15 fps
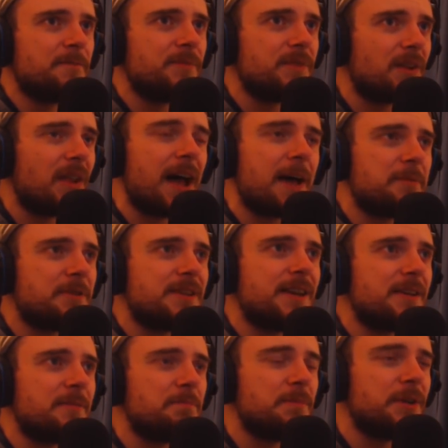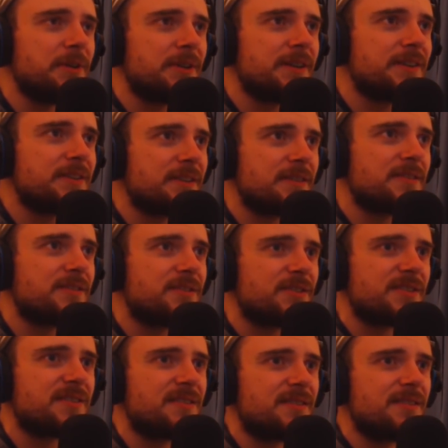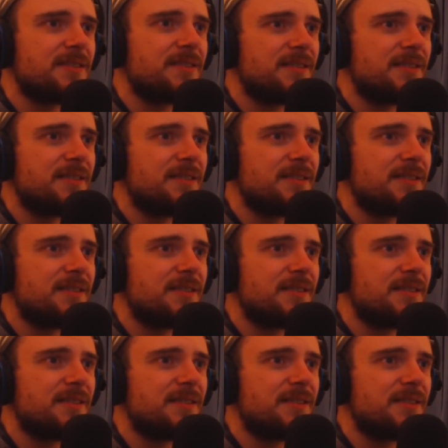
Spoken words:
dilapidated buildings and just,